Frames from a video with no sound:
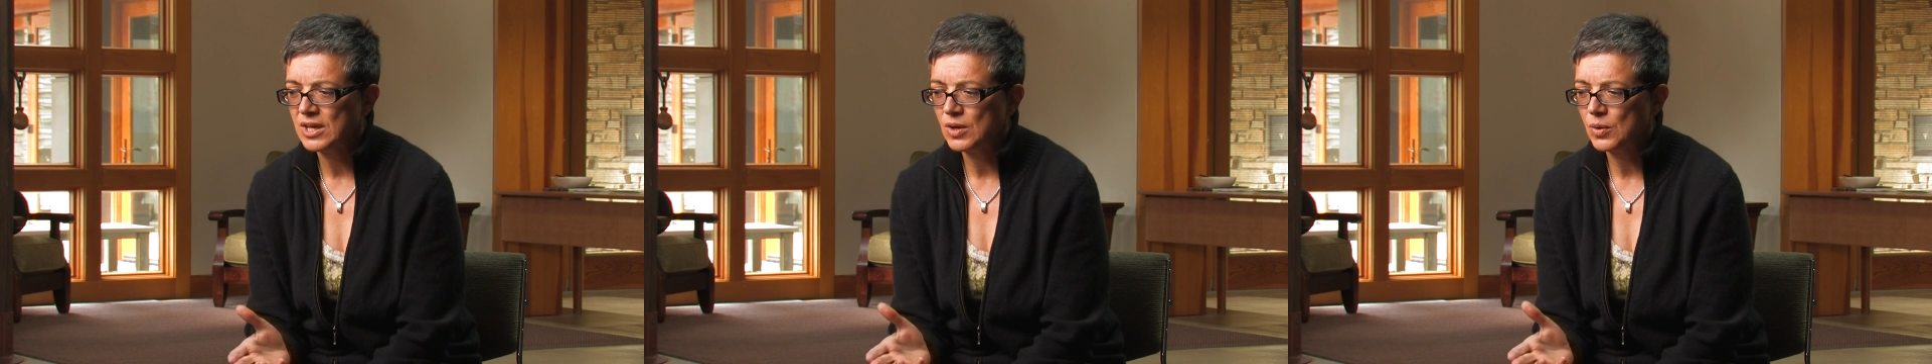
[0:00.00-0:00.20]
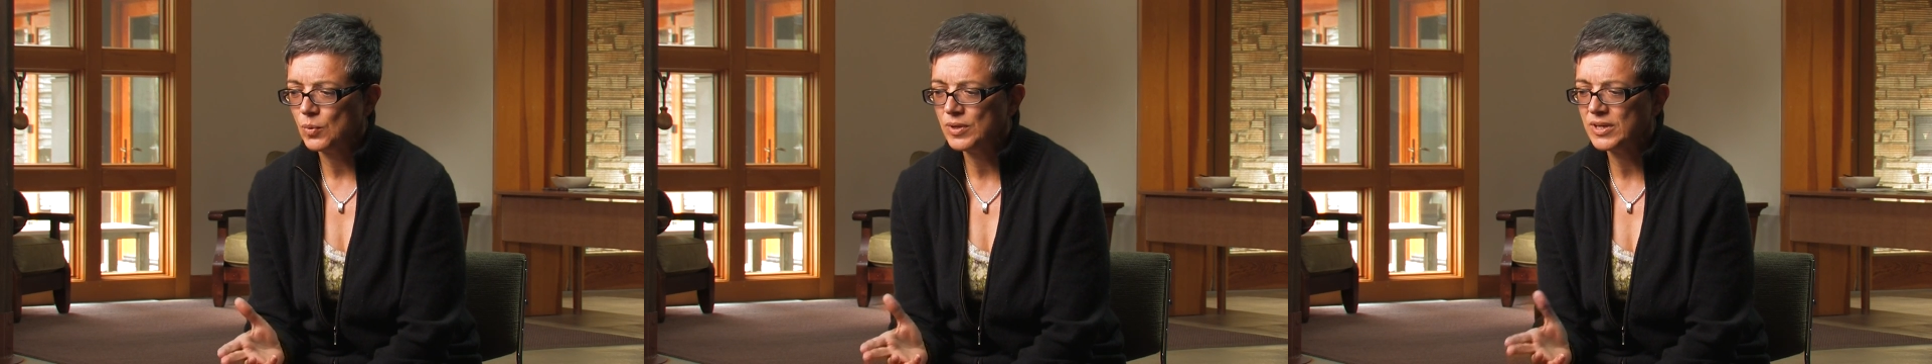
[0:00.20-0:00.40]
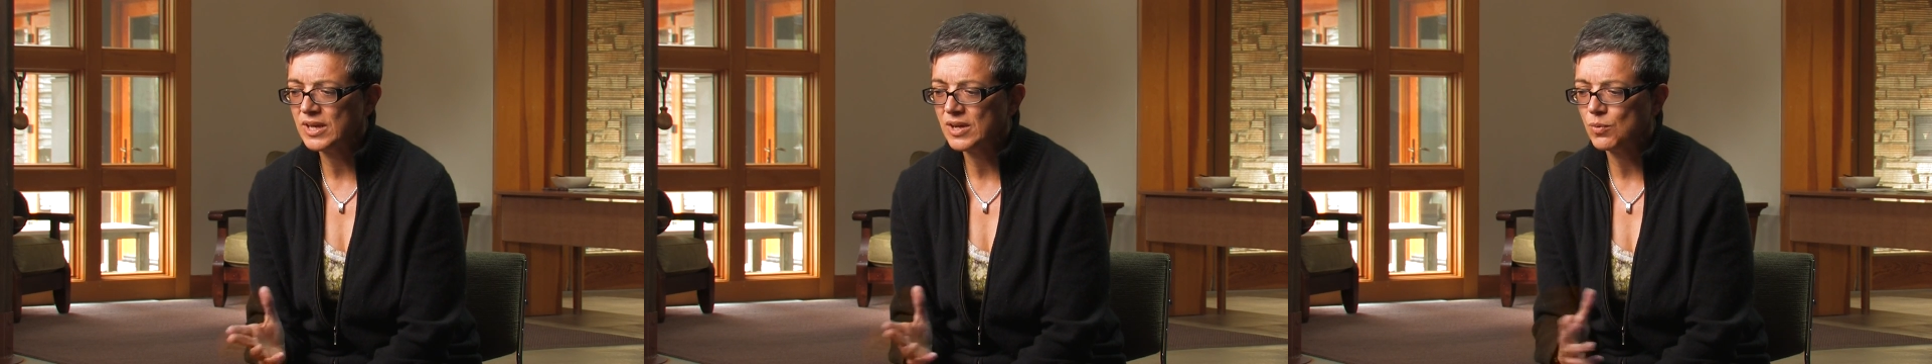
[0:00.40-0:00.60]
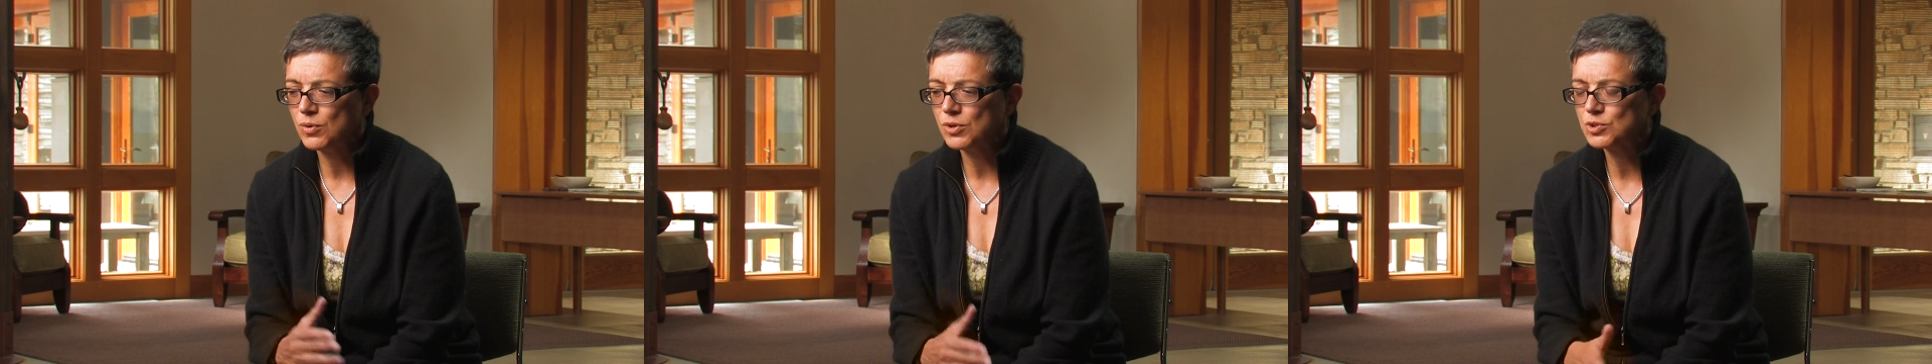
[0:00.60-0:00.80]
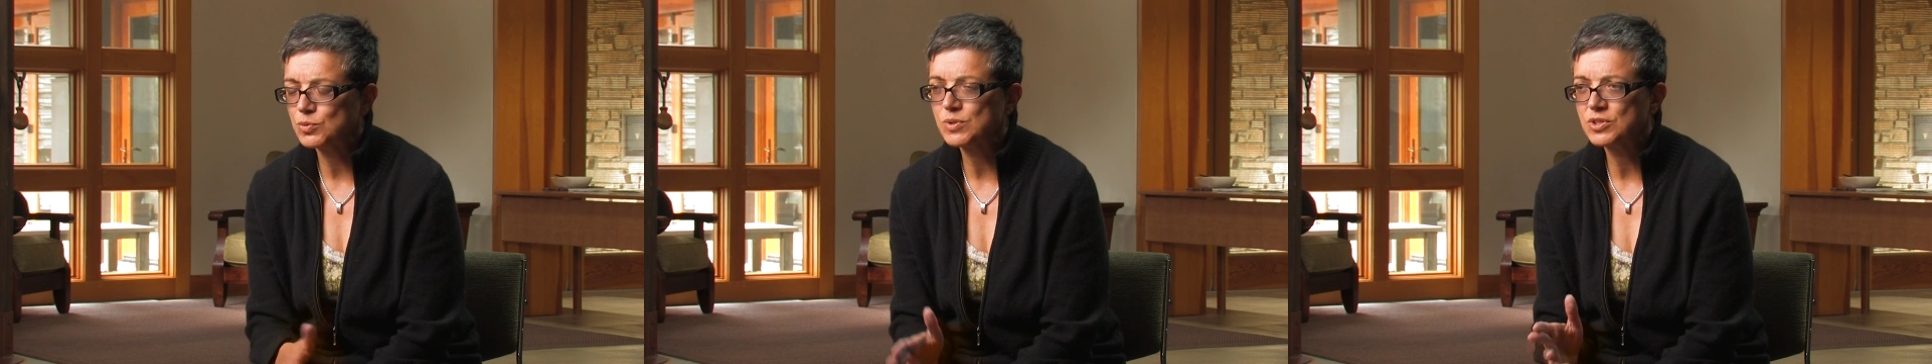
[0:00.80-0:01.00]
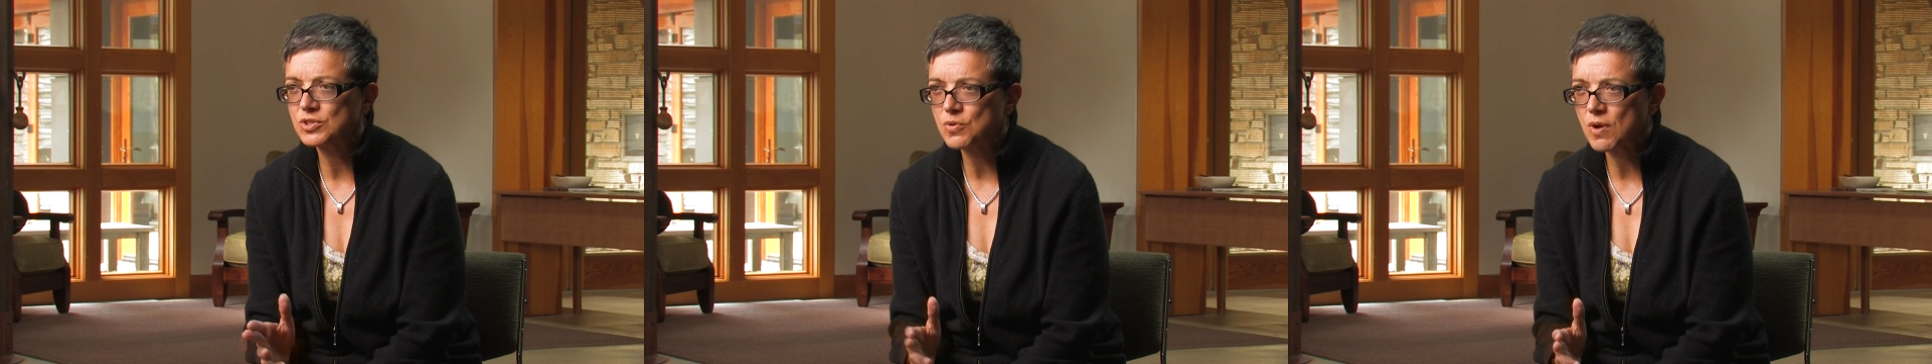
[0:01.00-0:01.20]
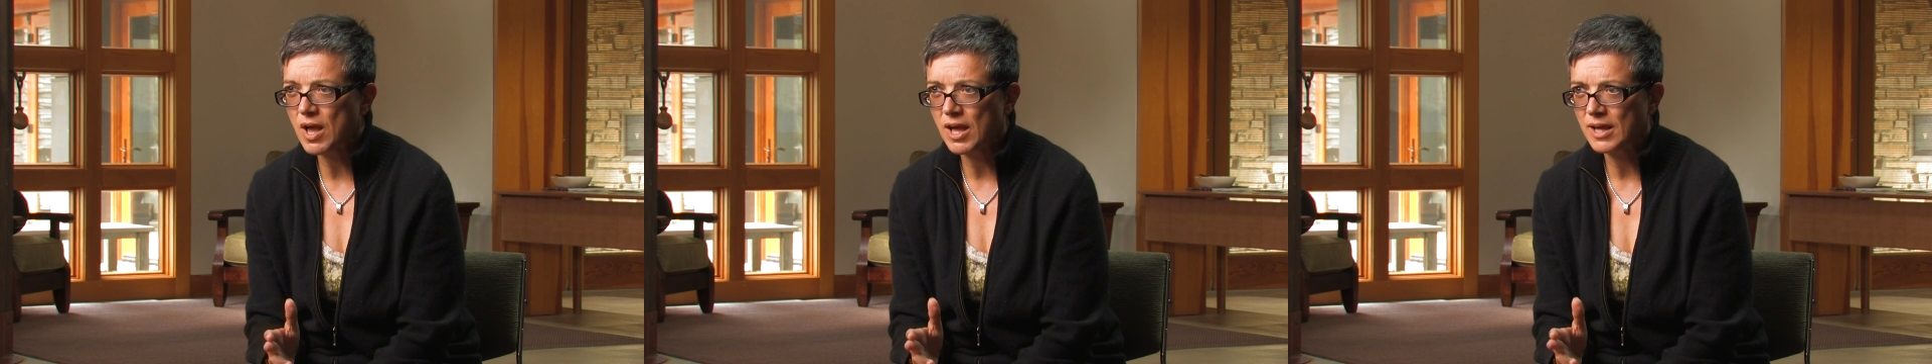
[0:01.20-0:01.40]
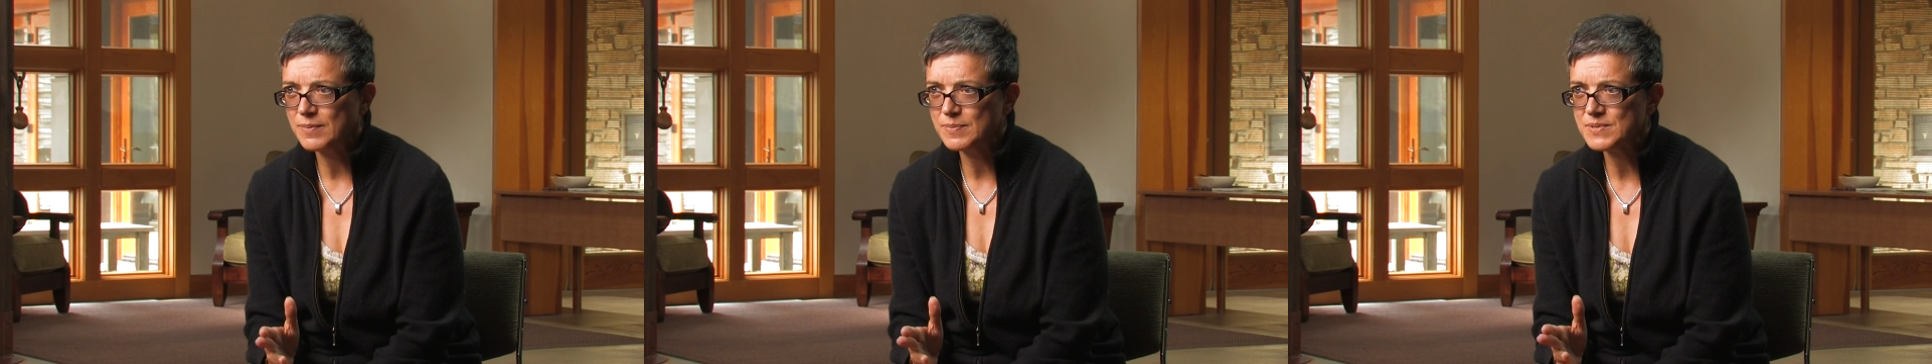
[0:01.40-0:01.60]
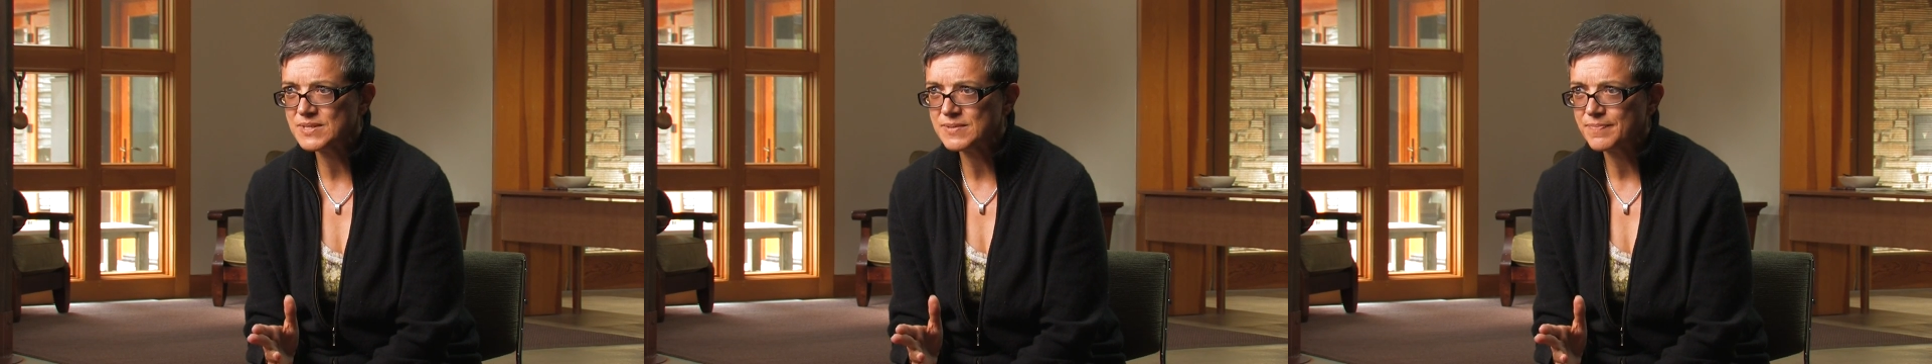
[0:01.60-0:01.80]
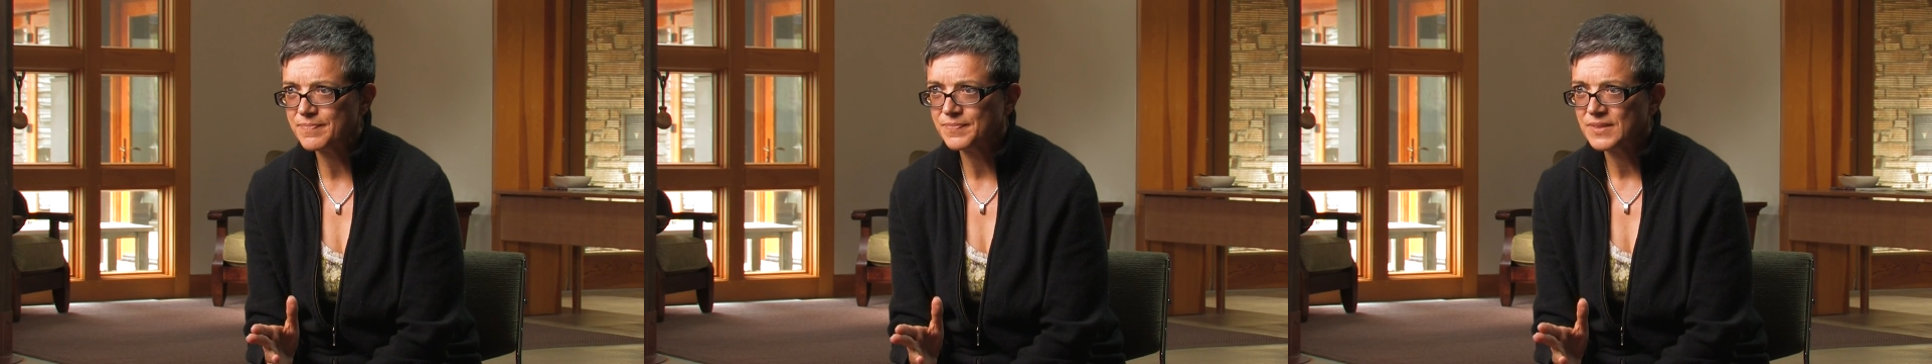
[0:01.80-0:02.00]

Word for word: when I worked with tribes.